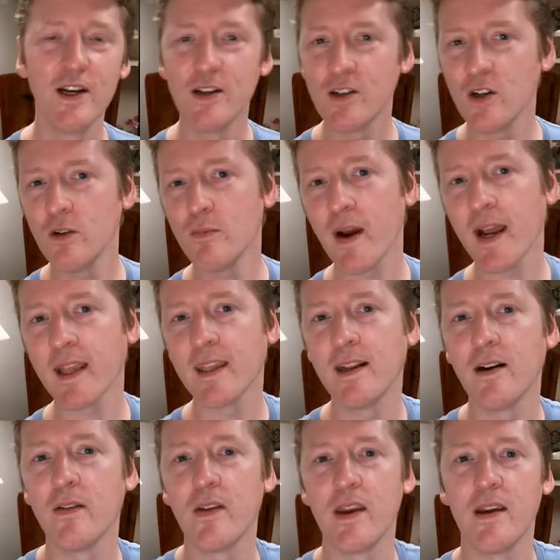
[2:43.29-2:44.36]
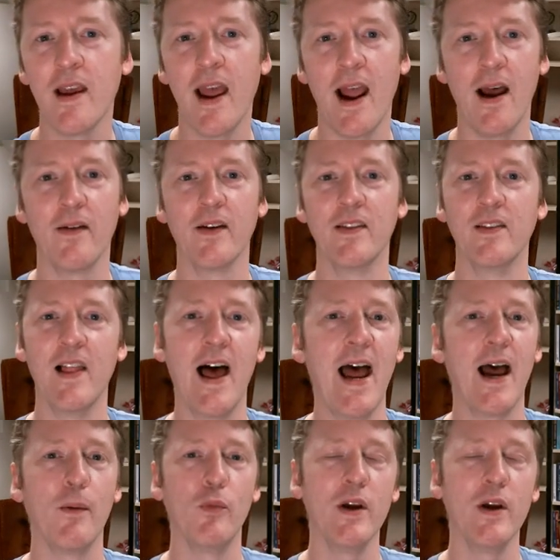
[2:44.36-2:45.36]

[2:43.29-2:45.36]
tune back into the Allen Lab.